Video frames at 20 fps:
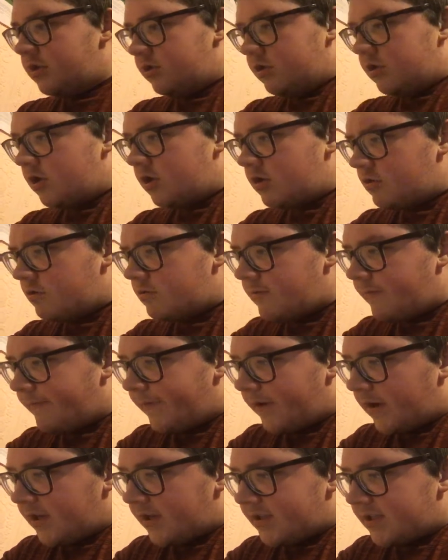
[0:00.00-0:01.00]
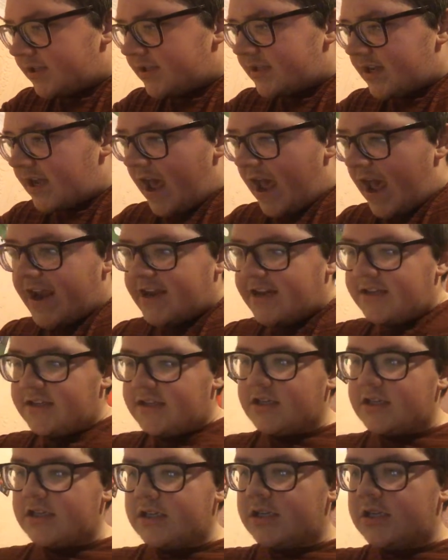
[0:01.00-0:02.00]
2 versus
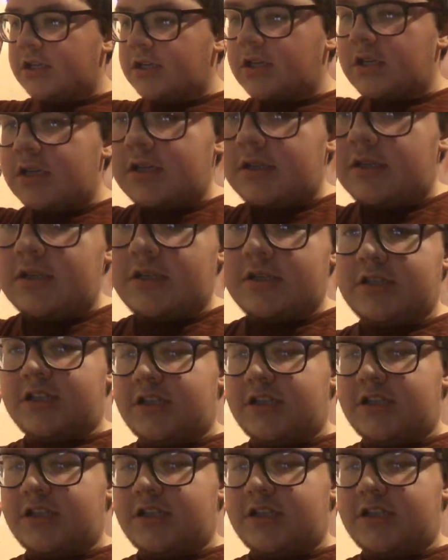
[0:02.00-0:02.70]
8. Just